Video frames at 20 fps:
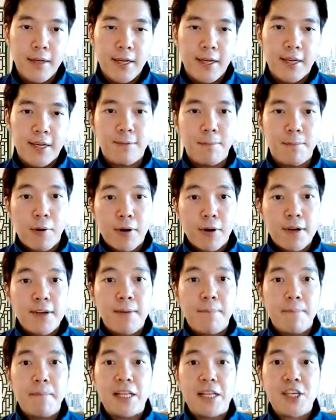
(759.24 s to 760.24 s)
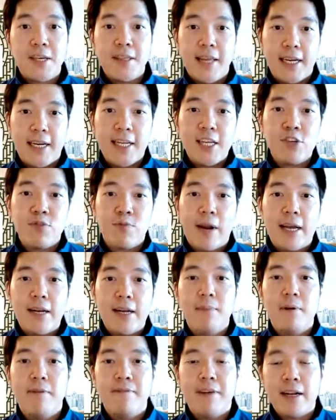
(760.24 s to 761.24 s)
It is important to mention that each
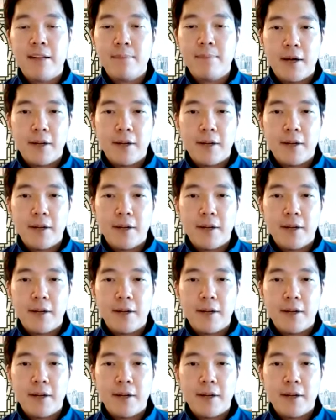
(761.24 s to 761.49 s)
random effect